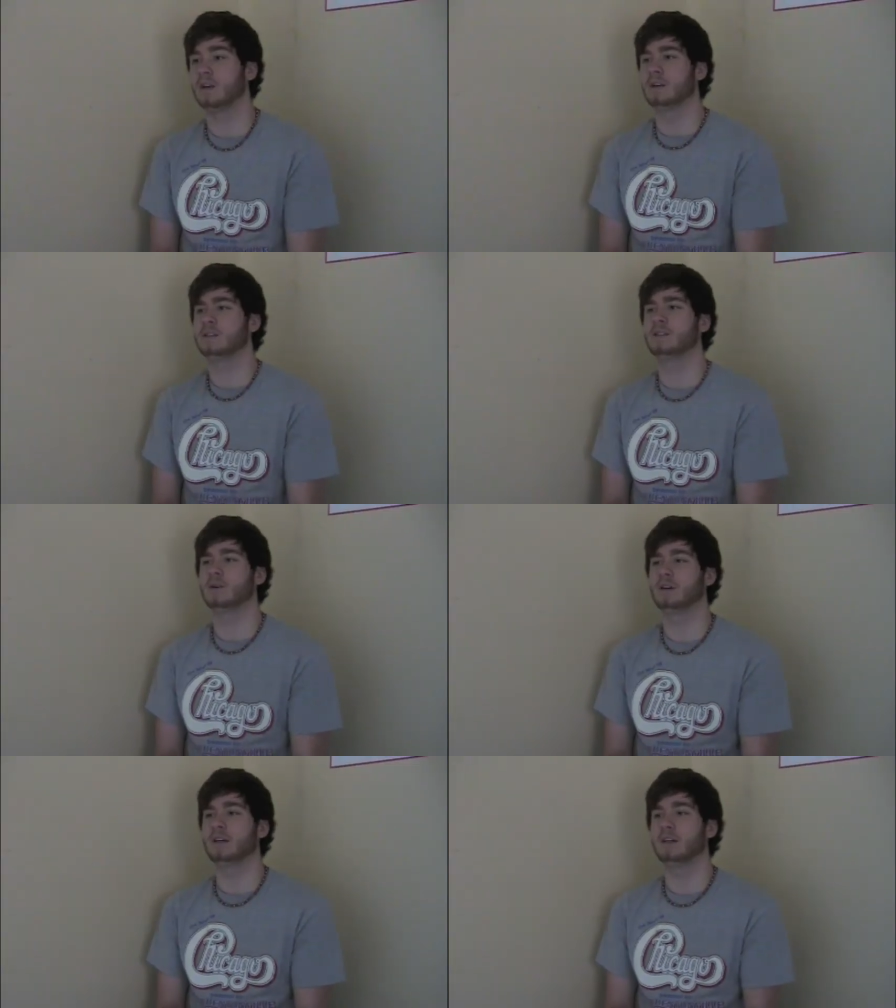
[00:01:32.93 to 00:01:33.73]

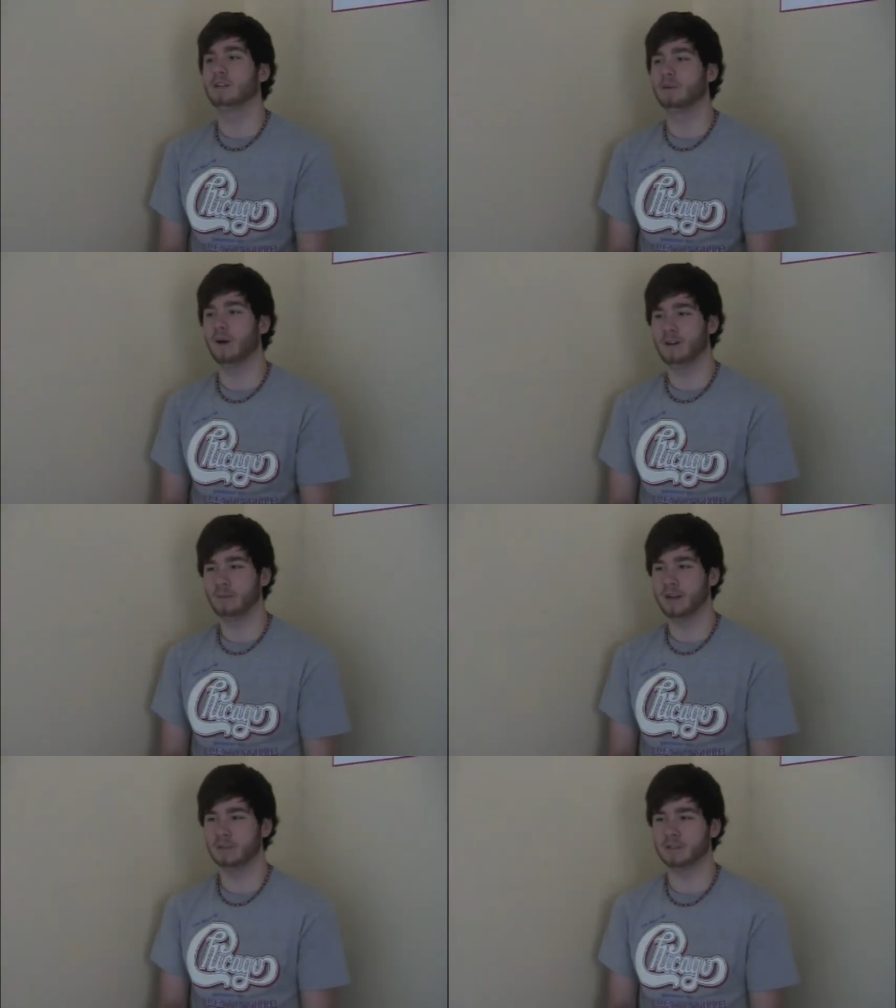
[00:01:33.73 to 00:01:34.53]
So uh, why do
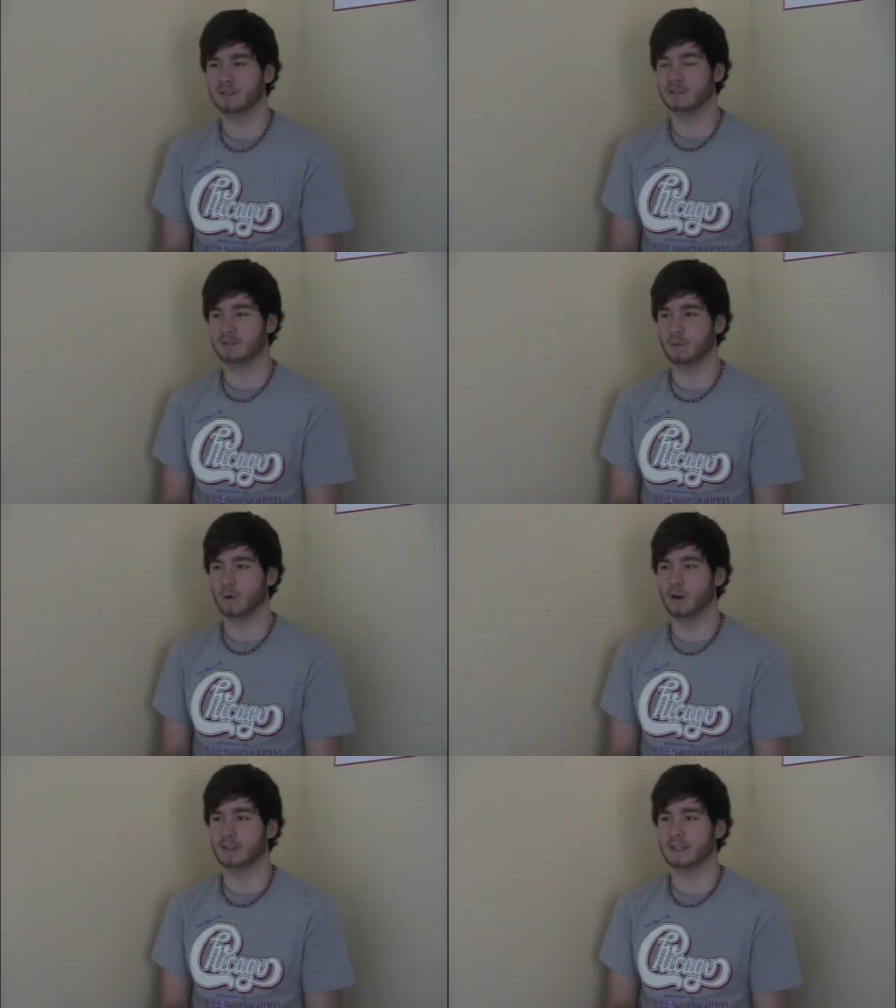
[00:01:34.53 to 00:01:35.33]
penguins
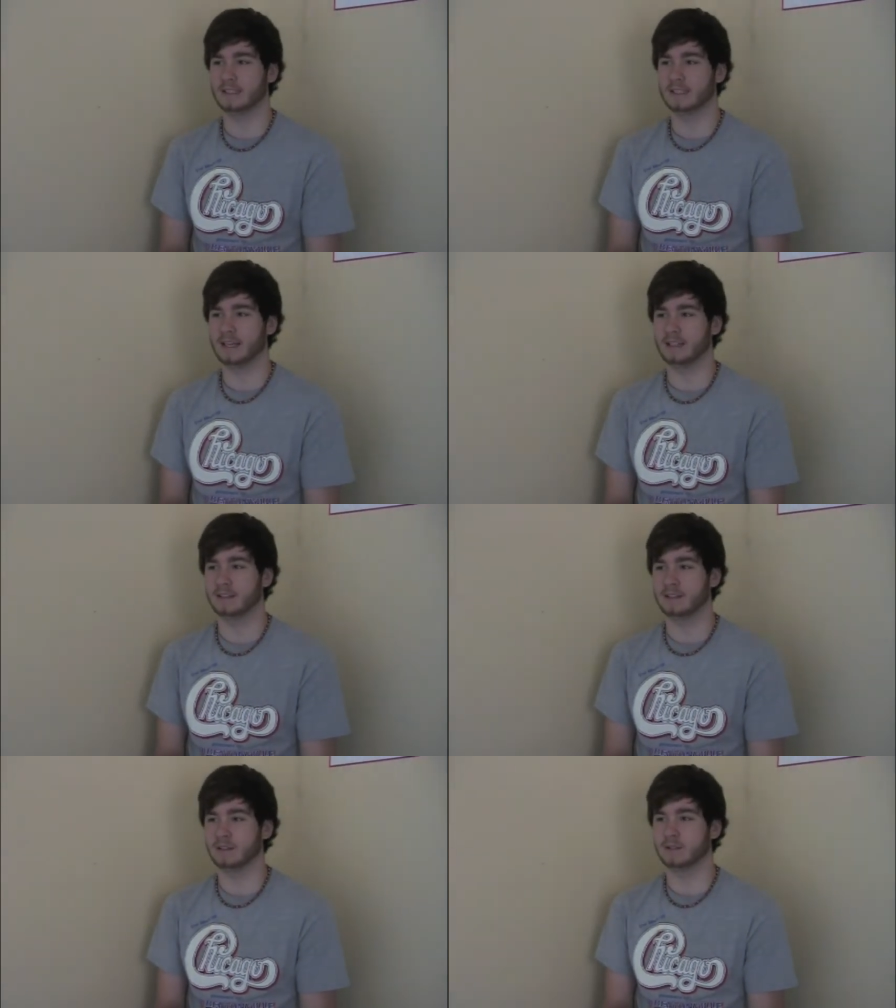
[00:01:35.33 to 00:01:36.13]
walk like that,
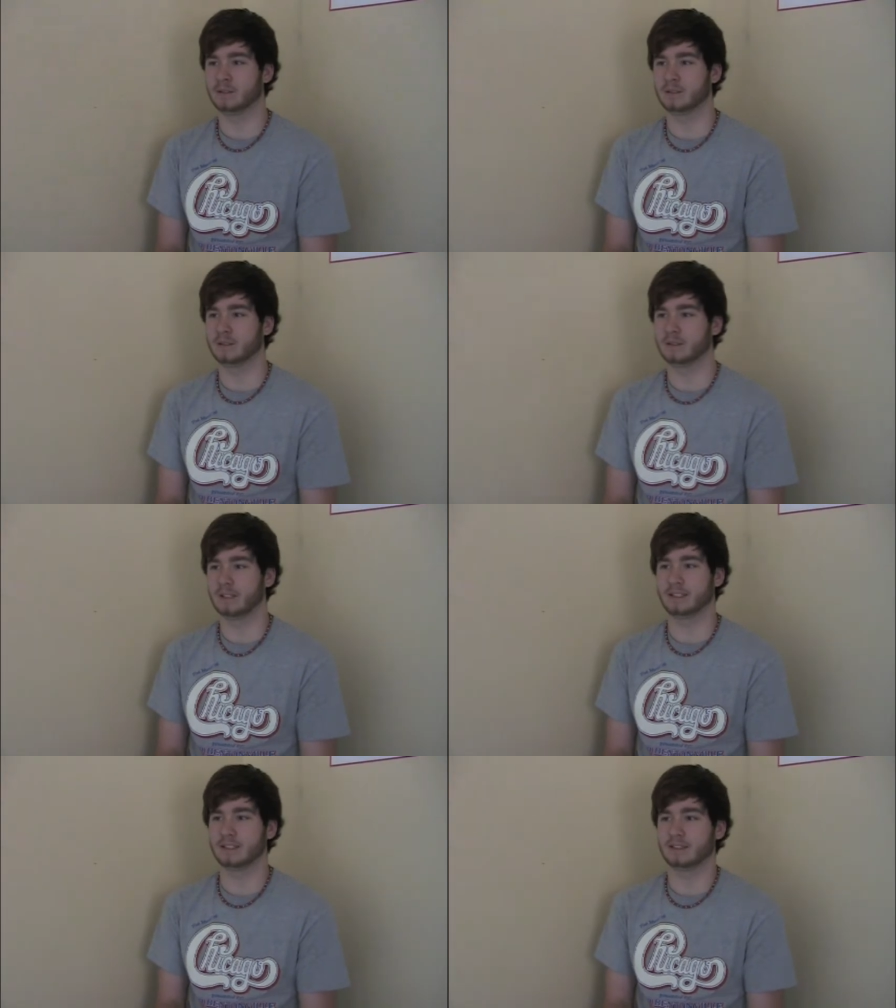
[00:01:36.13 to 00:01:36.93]
you know,
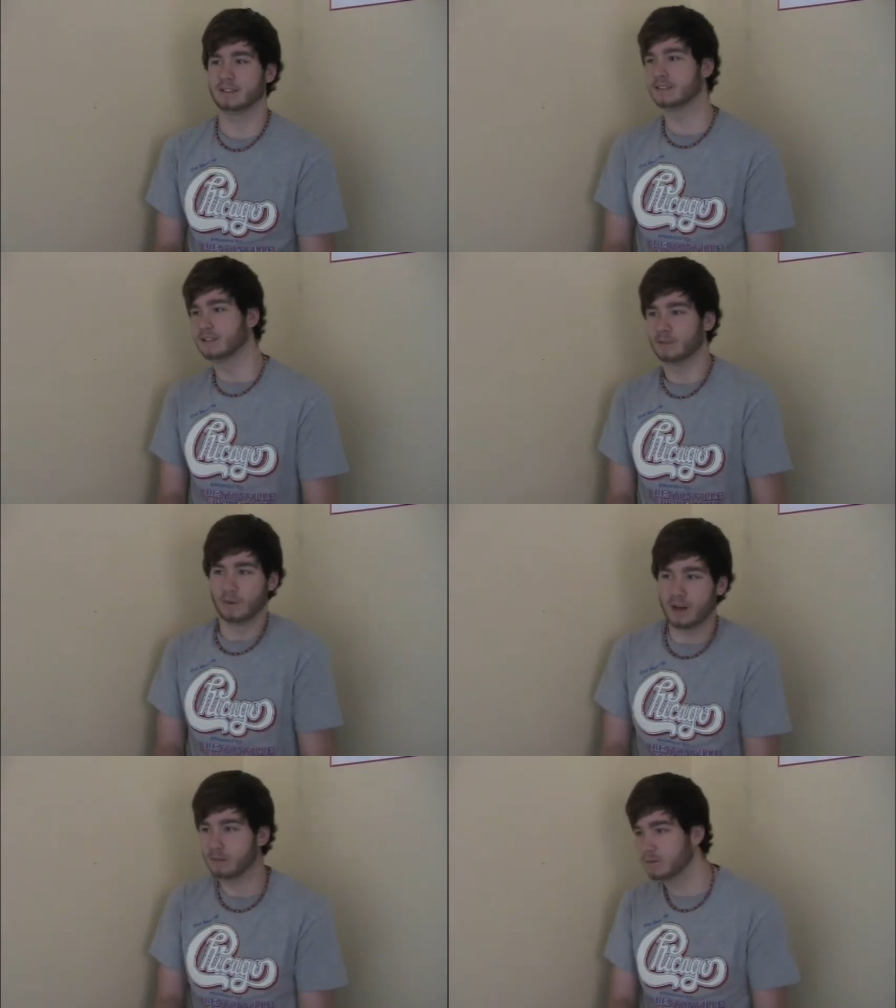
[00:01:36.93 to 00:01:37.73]
like the
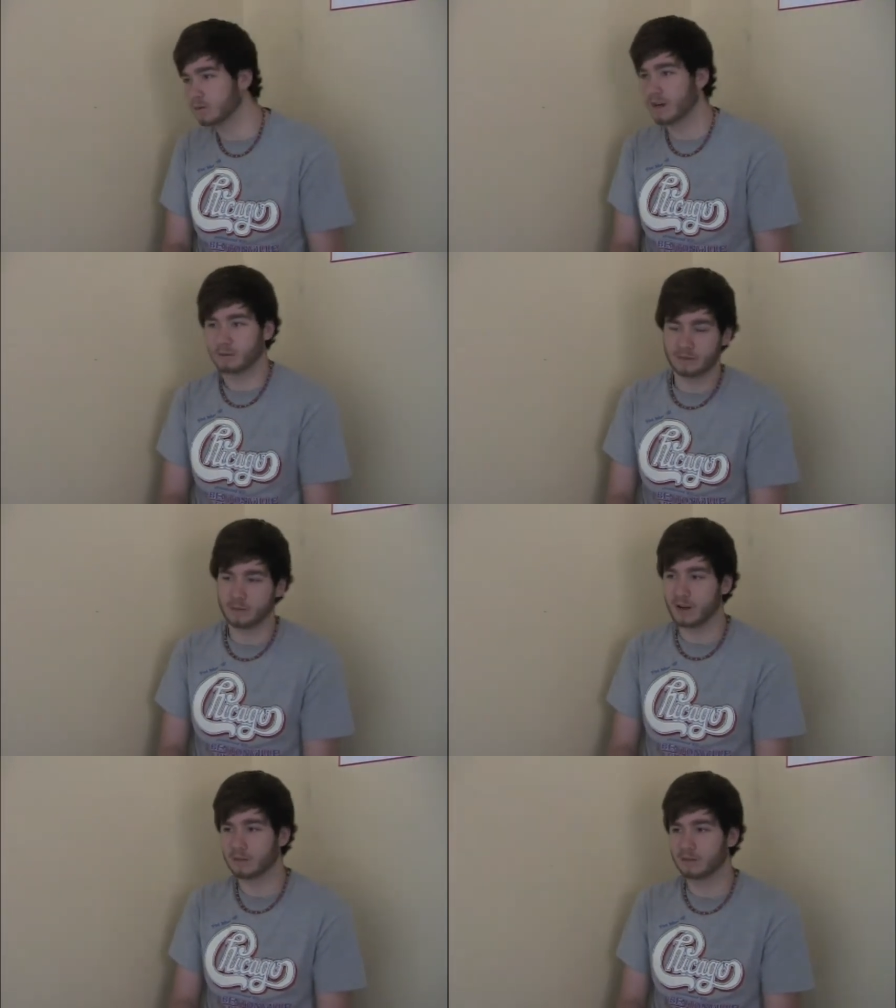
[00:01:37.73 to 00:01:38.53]
wobble, wobble,
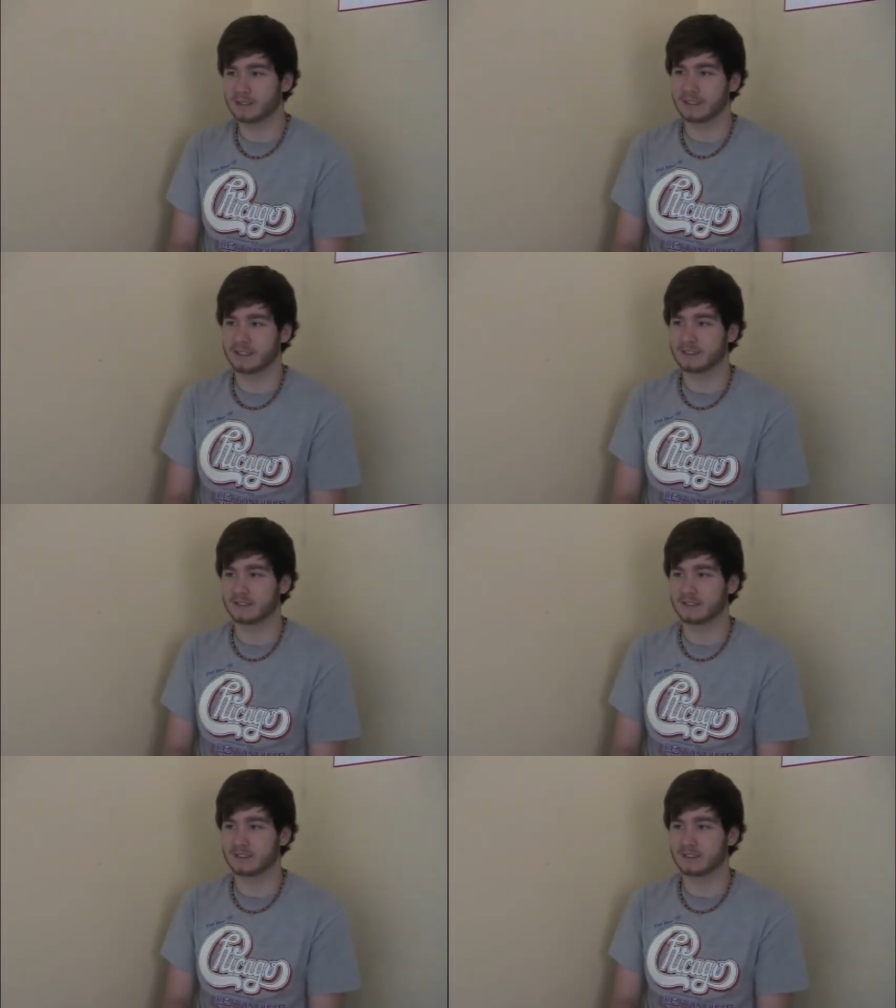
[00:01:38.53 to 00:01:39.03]
wobble thing?